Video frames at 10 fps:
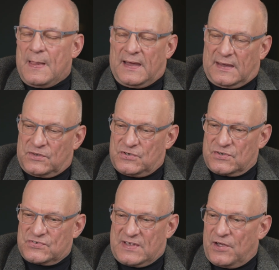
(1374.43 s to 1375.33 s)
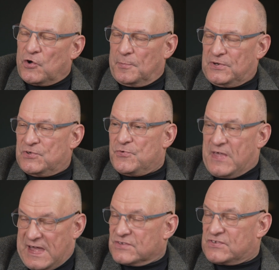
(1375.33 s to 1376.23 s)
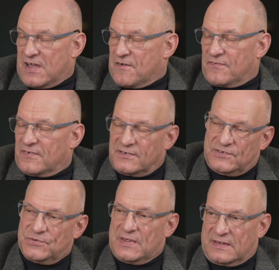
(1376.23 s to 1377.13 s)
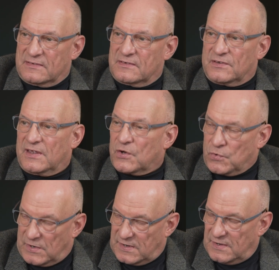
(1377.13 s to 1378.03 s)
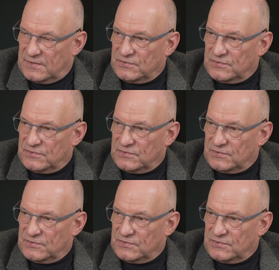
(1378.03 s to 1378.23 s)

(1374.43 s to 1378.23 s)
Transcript: and just stay home and do that stuff, do that inquiry,